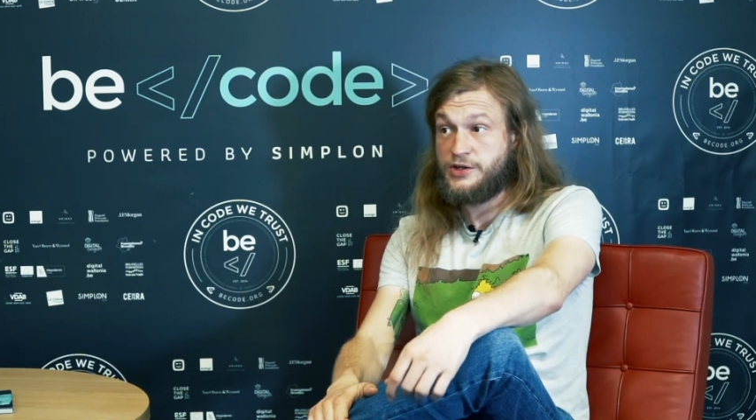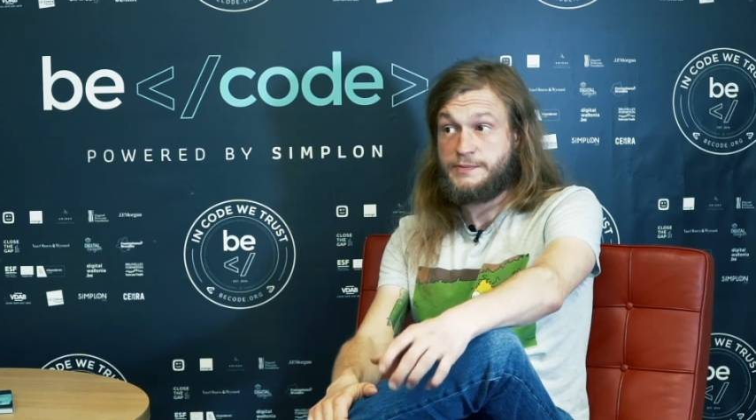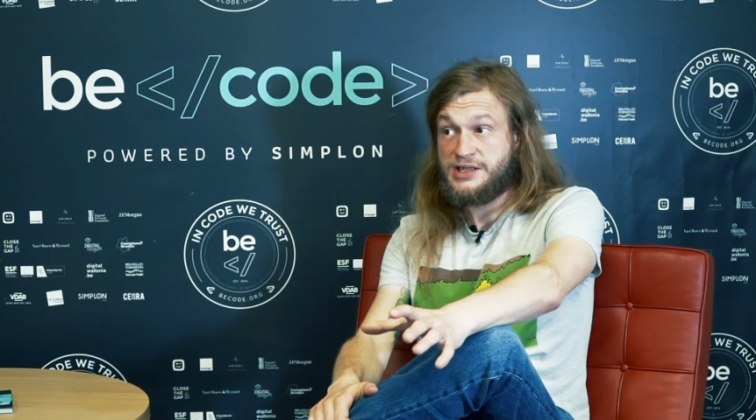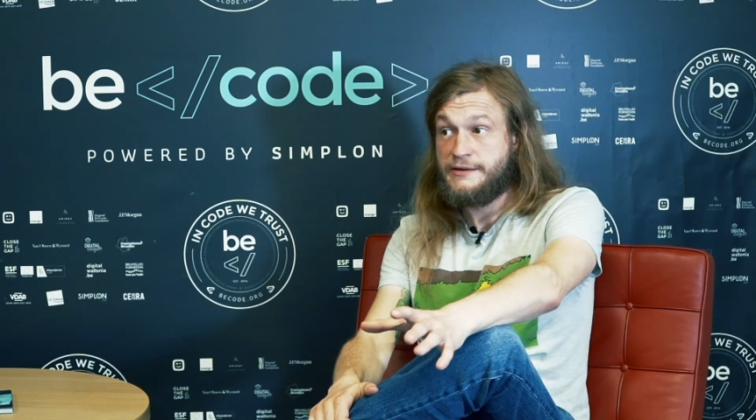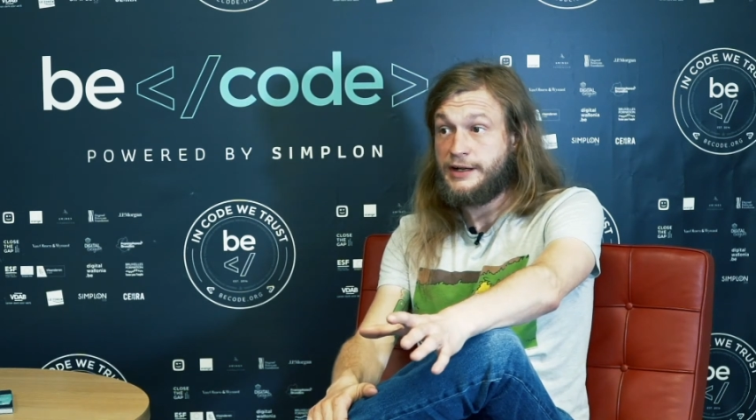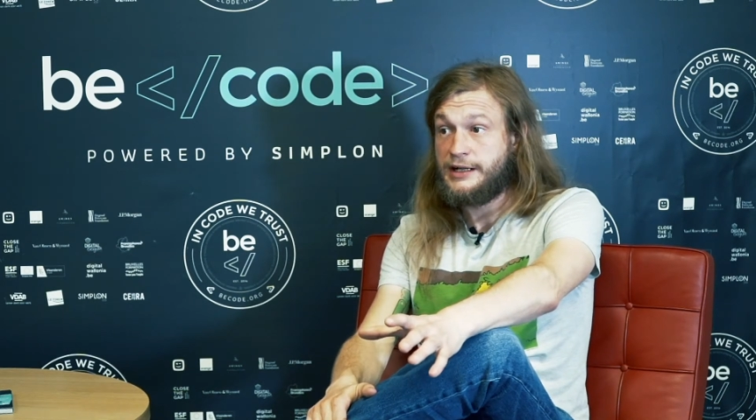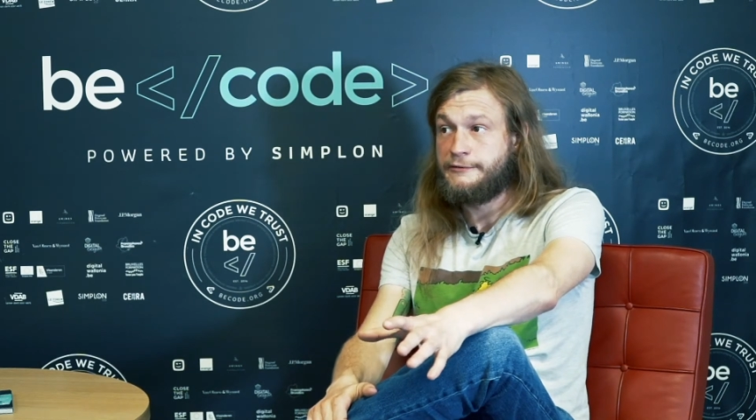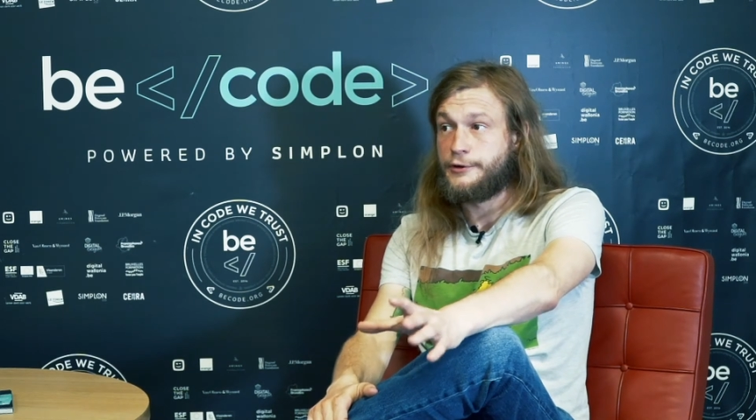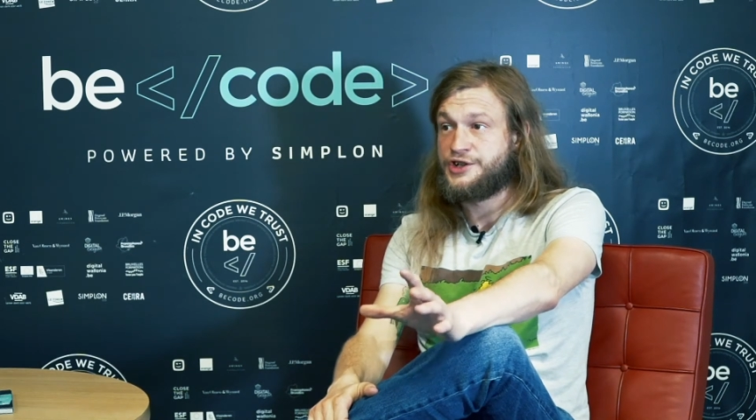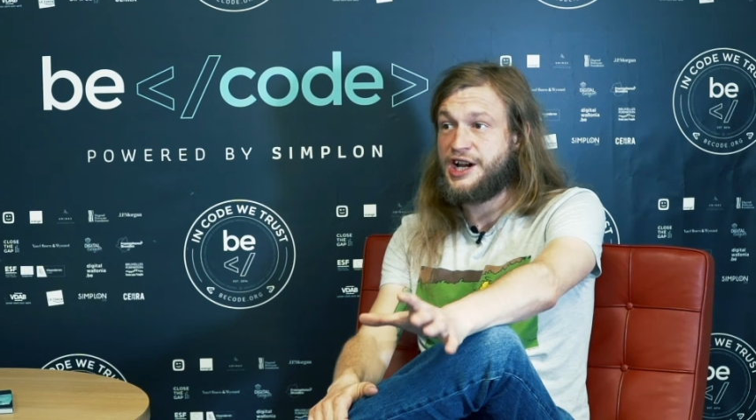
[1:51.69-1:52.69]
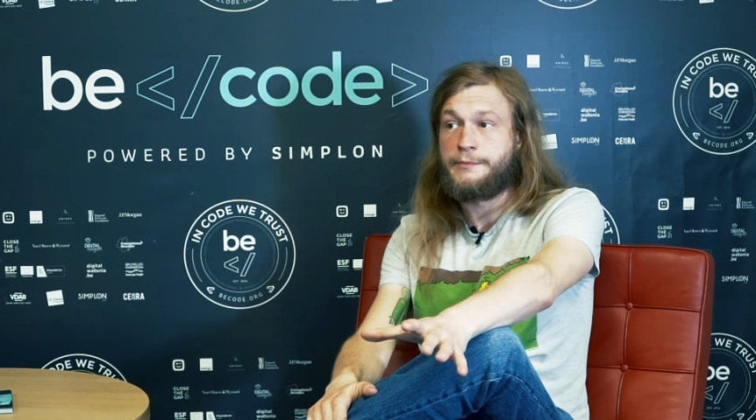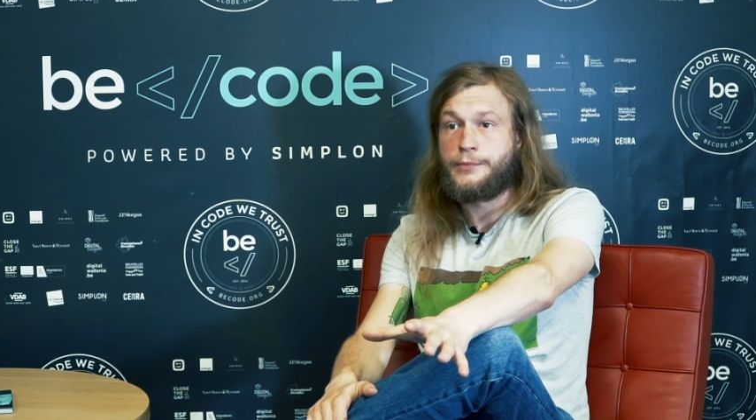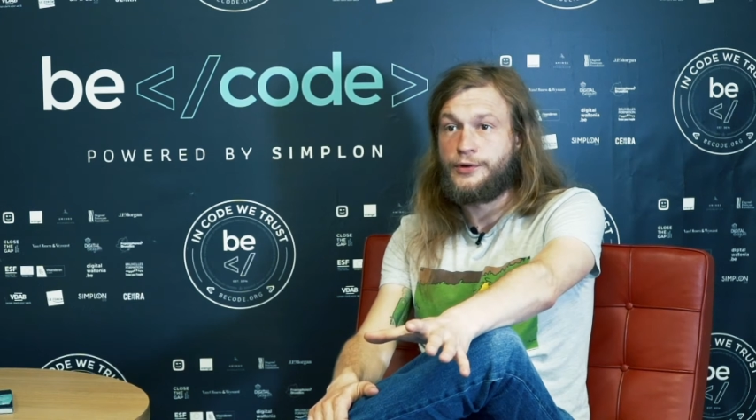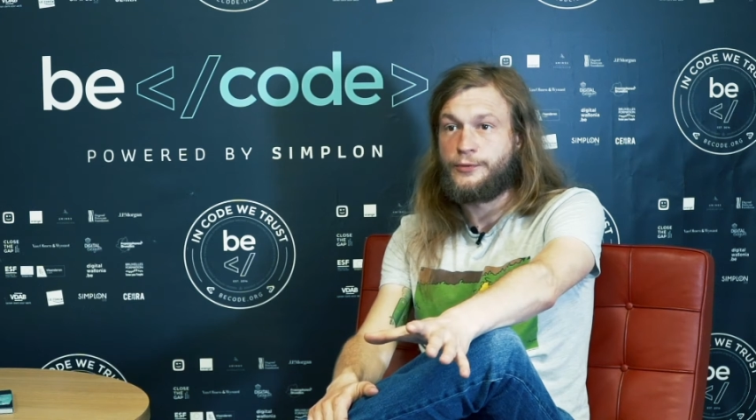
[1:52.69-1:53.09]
specifically for SharePoint